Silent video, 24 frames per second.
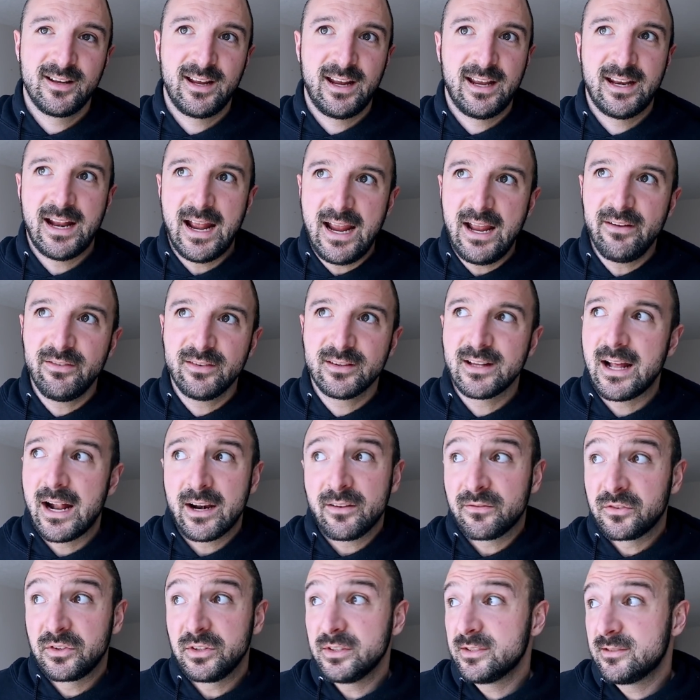And I have a lot
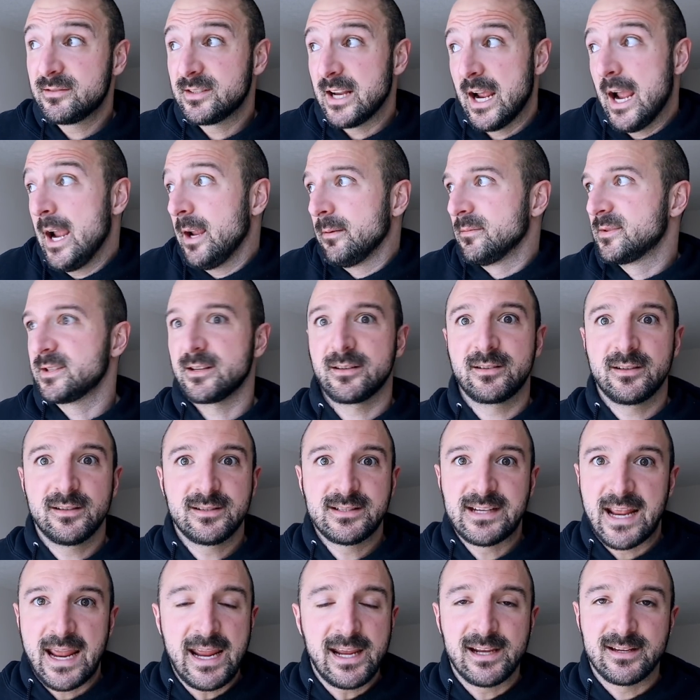of good times and
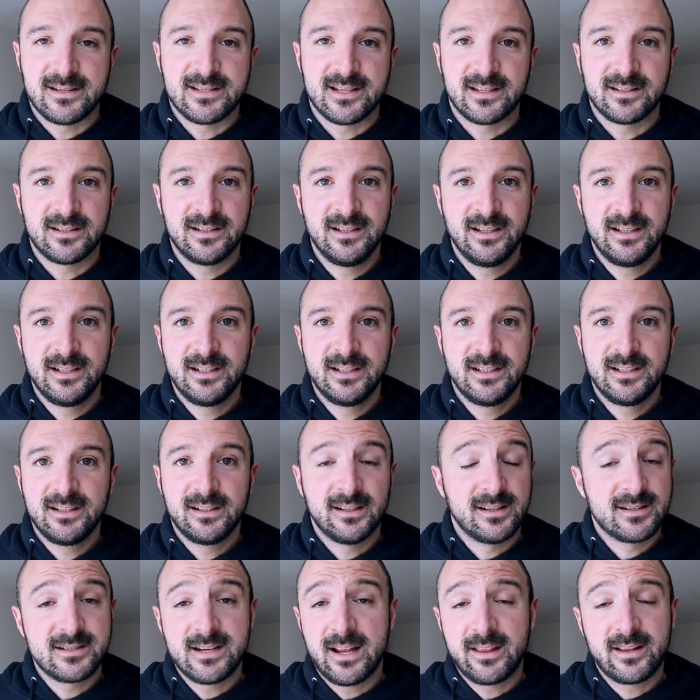good days and
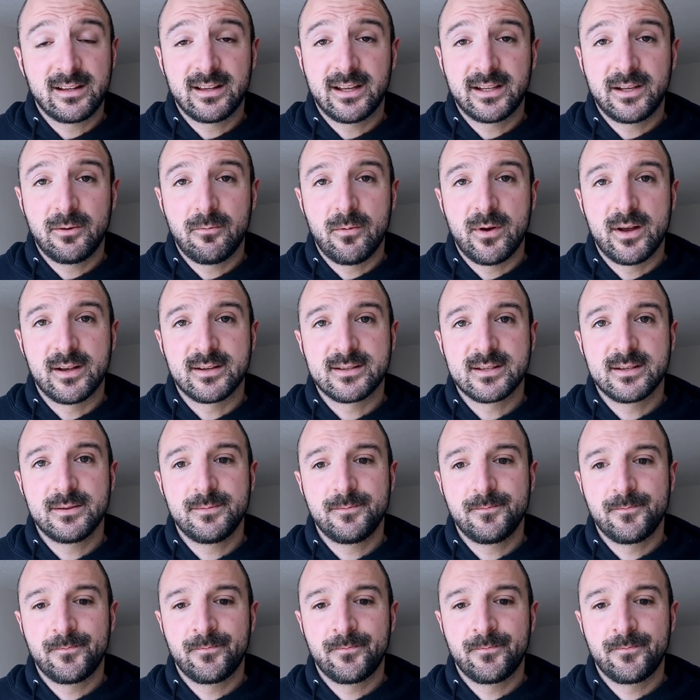it's nothing like it was.